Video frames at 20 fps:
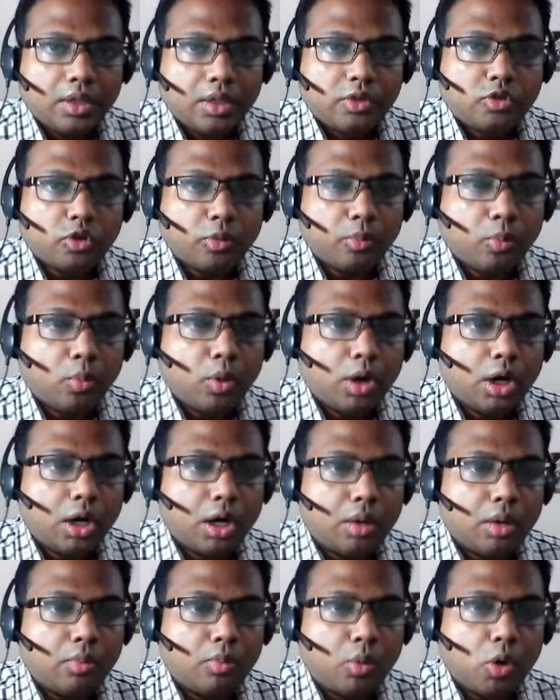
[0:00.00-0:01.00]
So
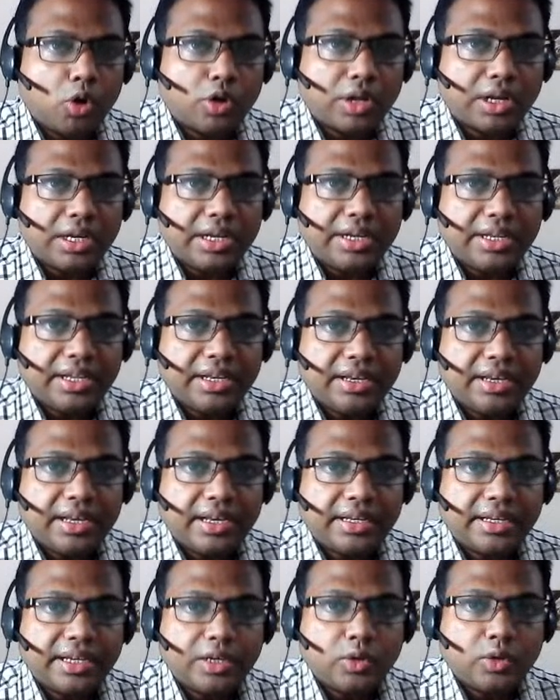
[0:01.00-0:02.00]
mortality
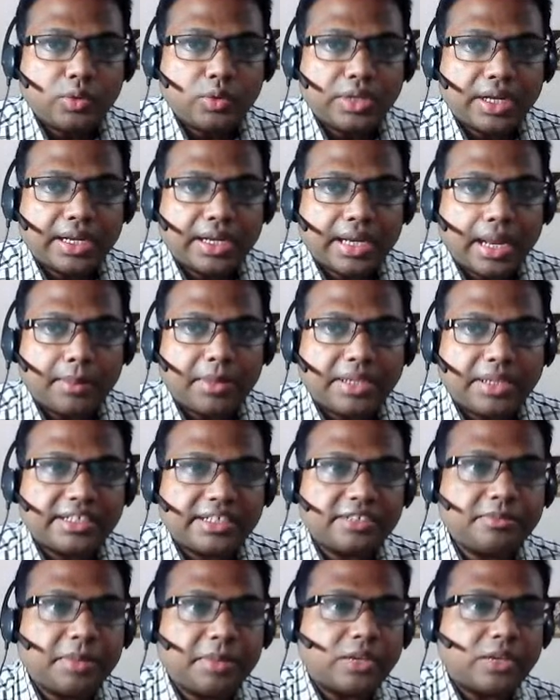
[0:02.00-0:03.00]
related to the climate
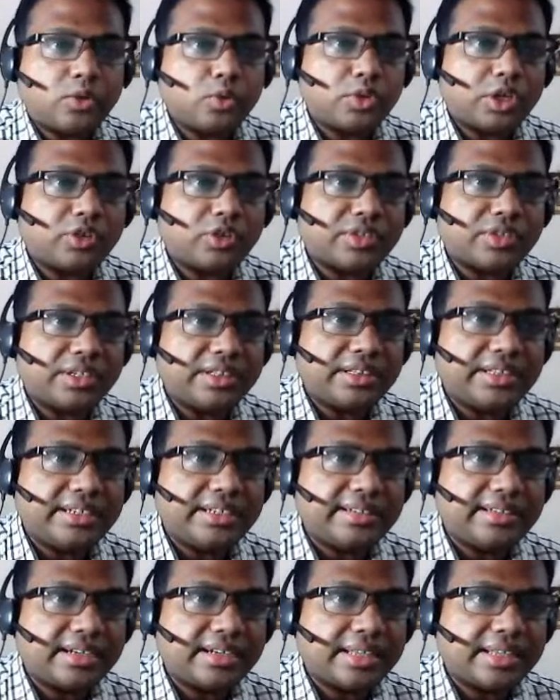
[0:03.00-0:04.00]
change by 2000.
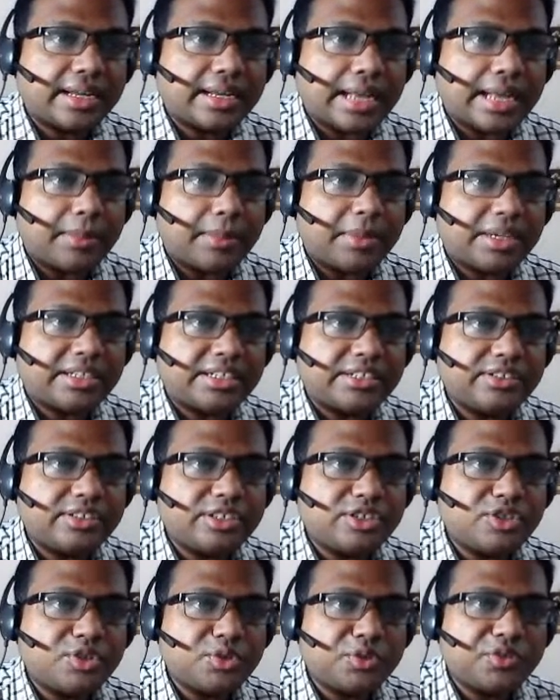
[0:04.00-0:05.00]
These are the climate change
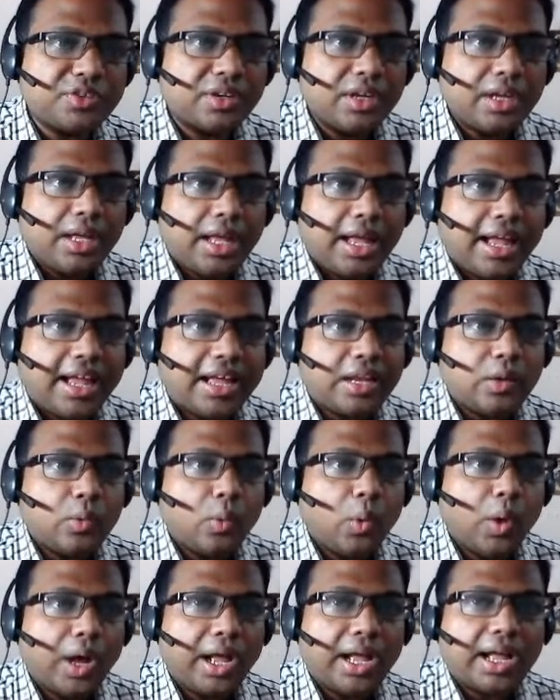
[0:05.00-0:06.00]
issues,
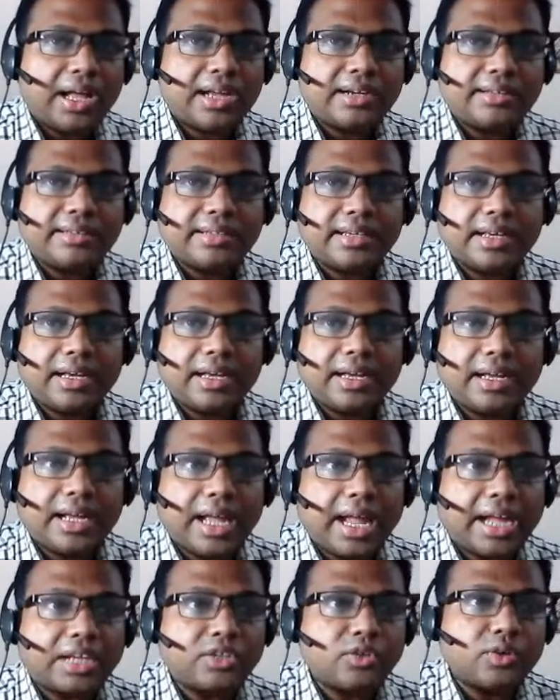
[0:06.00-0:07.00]
and where
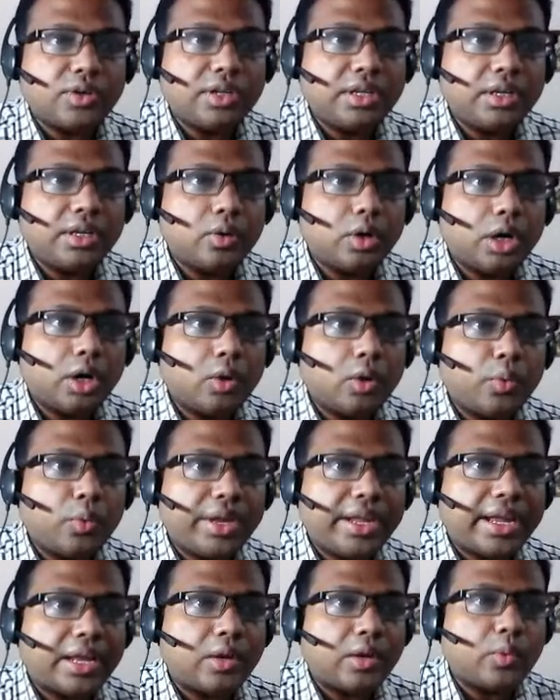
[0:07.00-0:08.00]
actually
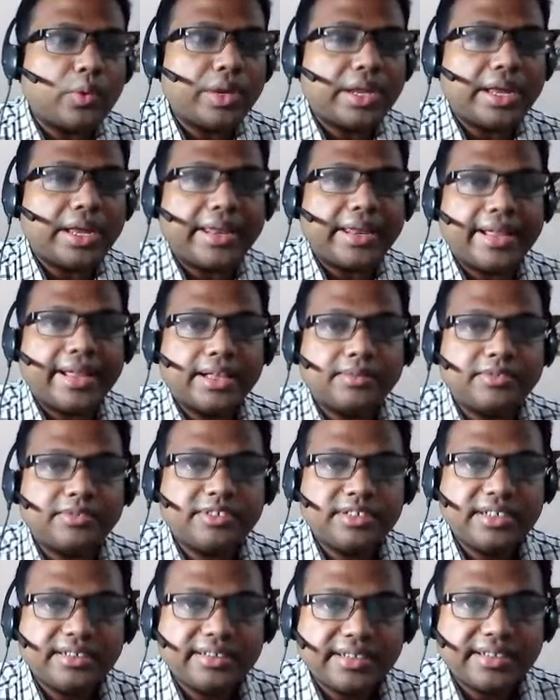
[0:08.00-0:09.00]
we can help
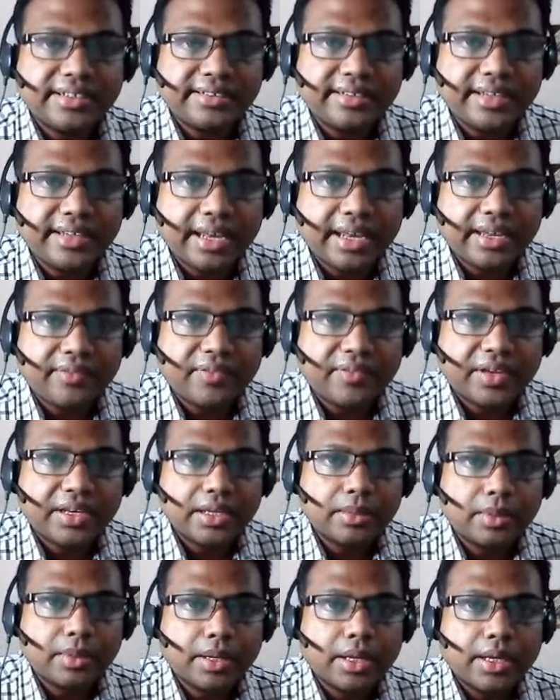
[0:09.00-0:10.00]
these things in an
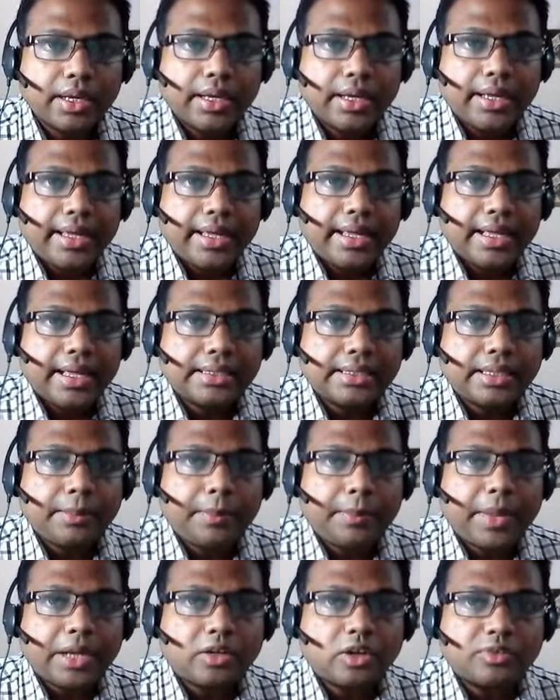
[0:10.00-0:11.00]
effective way. Health
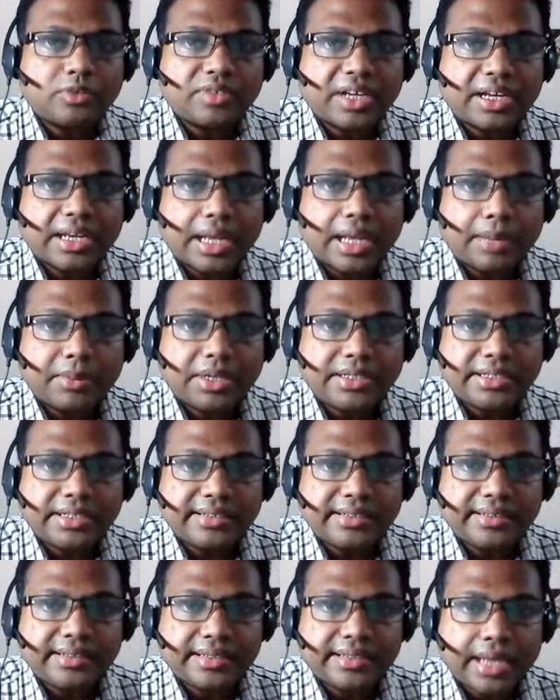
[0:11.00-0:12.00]
impact of the climate
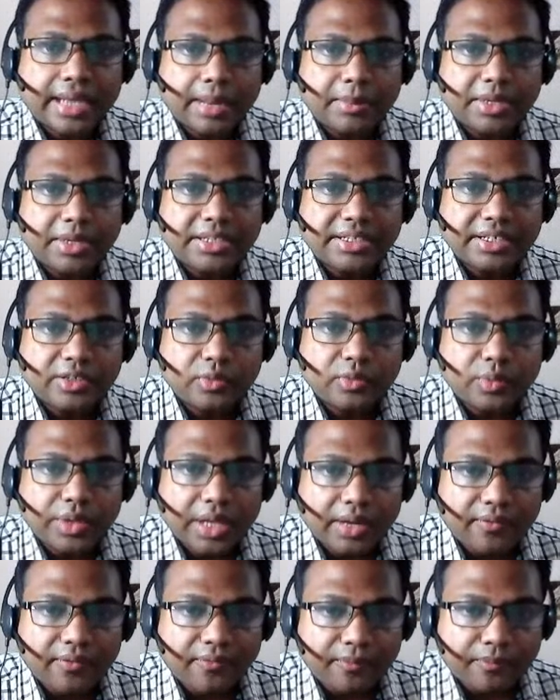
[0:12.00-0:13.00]
change. Climate change
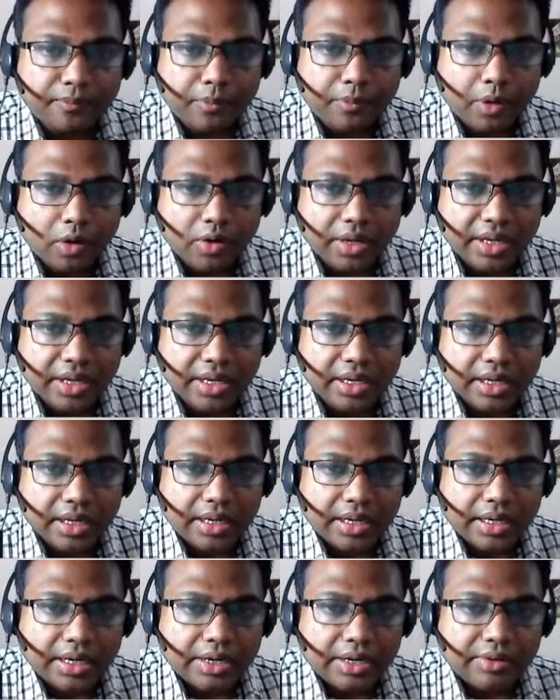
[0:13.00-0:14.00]
we are finding
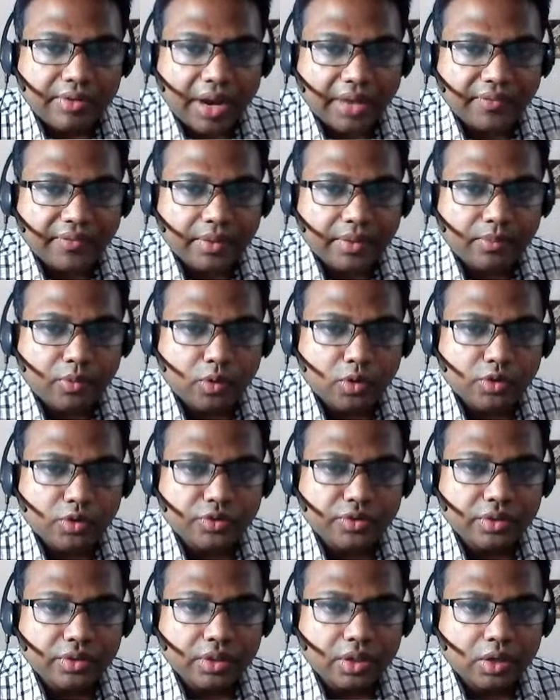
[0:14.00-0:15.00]
driving
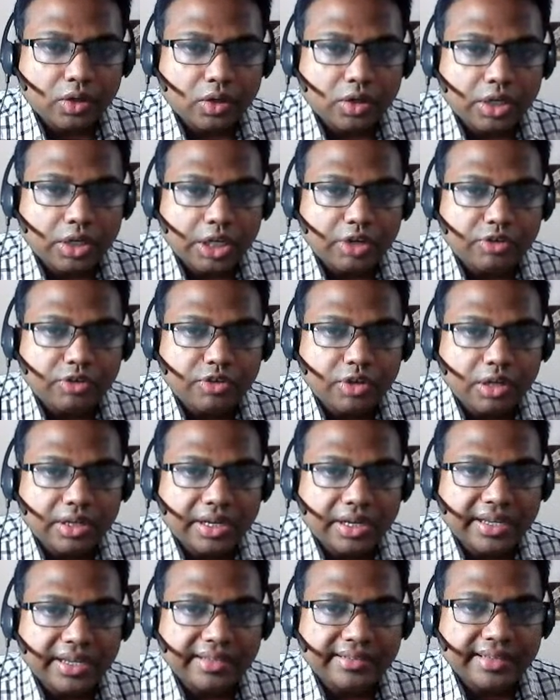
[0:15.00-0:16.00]
force, neutral
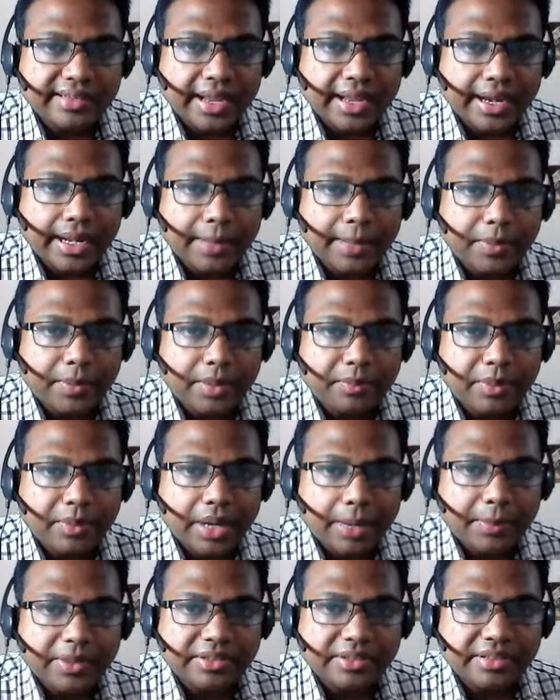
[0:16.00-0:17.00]
case, adaptive
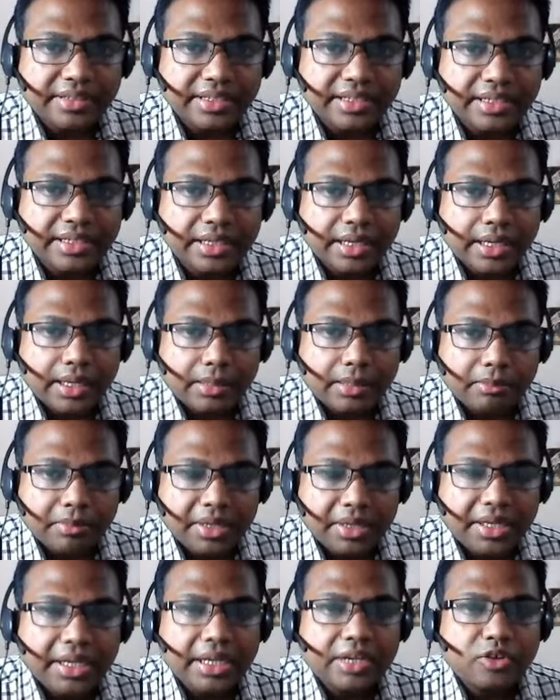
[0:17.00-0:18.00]
capacity,
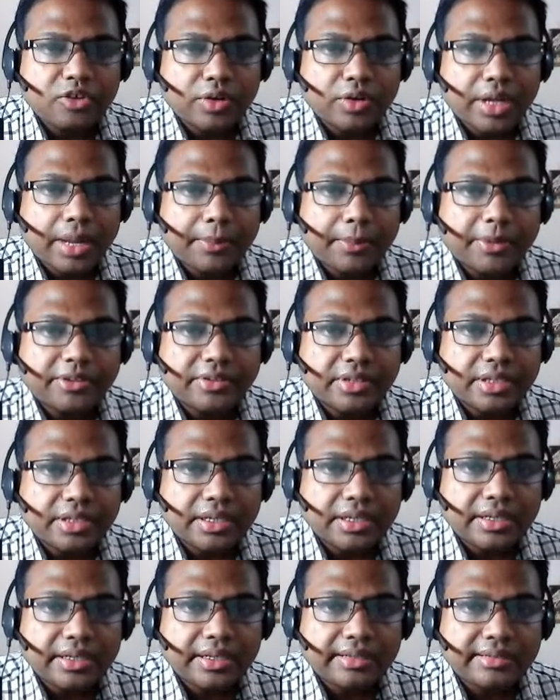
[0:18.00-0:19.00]
mitigation
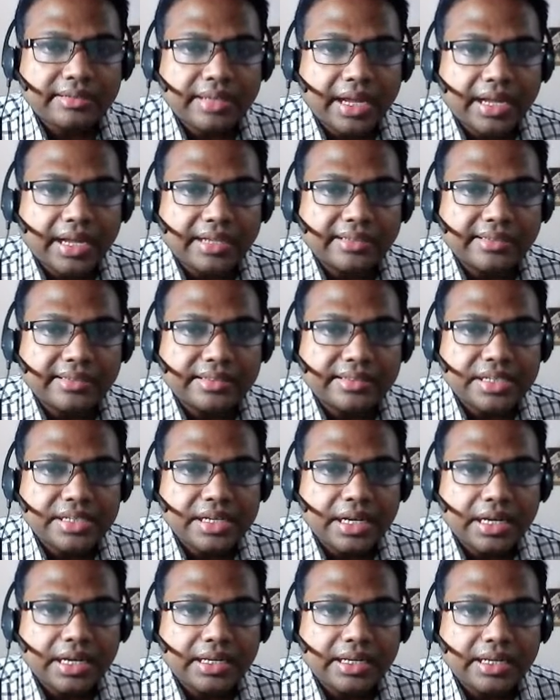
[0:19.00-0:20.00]
capacity, design,
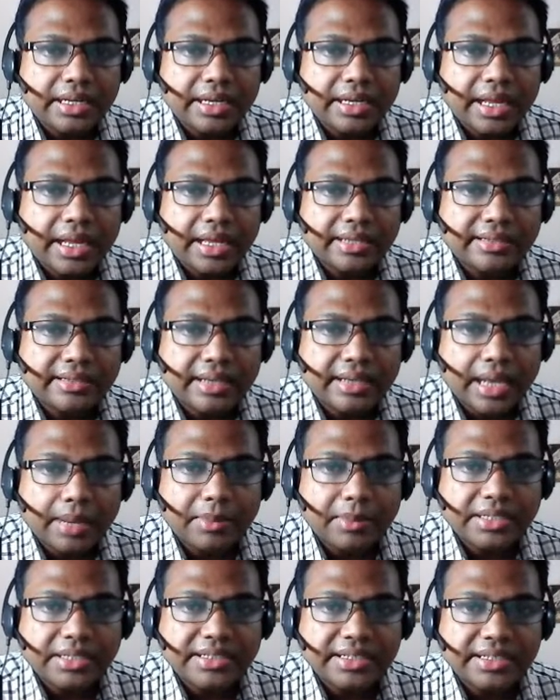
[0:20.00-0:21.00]
general greenhouse
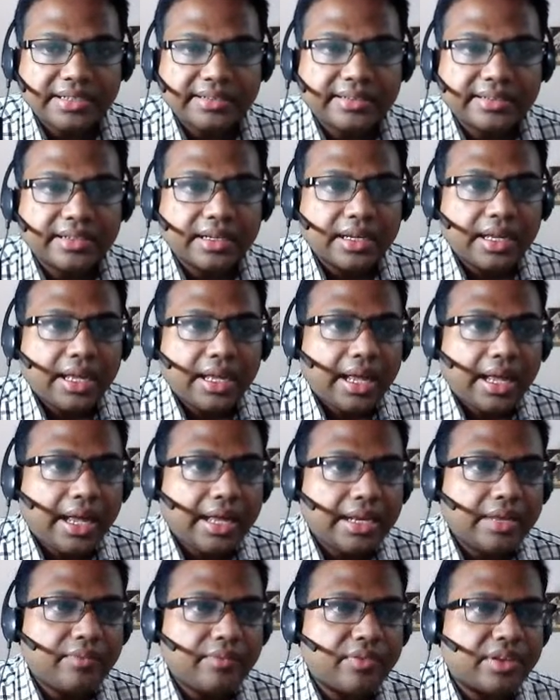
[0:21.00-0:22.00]
climate change,
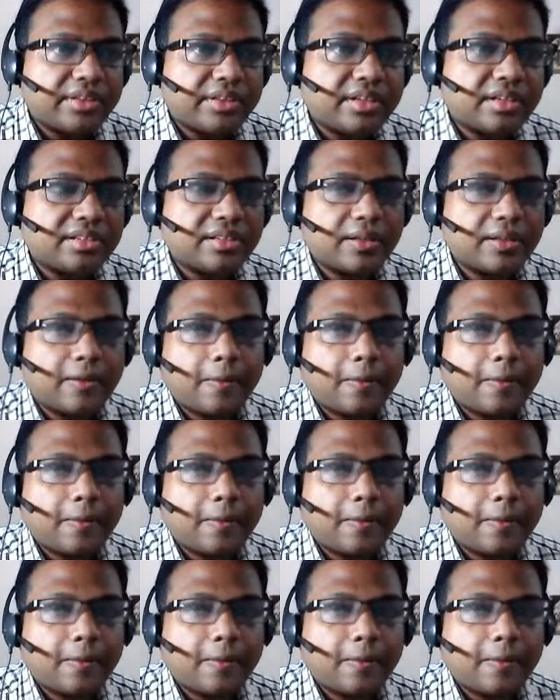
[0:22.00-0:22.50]
and everything.